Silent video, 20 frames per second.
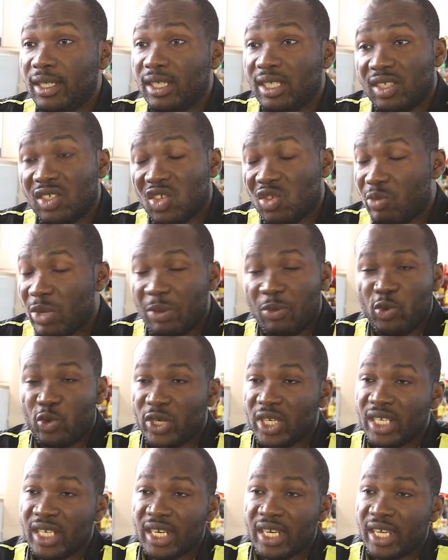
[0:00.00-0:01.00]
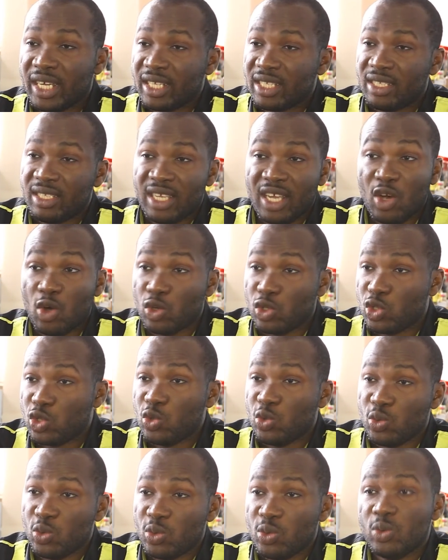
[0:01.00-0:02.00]
So maybe within the next year or
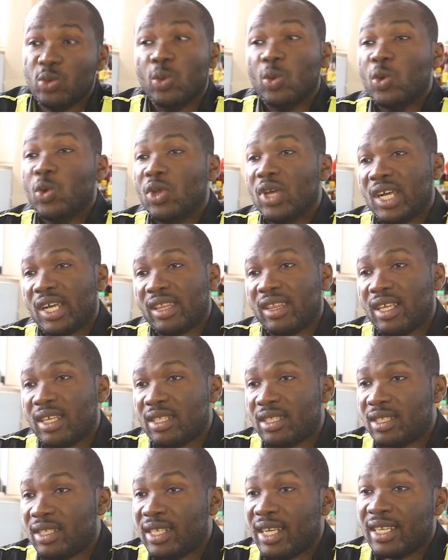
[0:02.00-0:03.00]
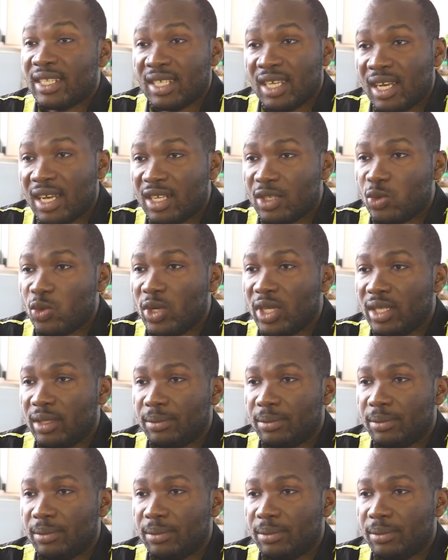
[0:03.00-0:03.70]
two, we'll look at that sector as well.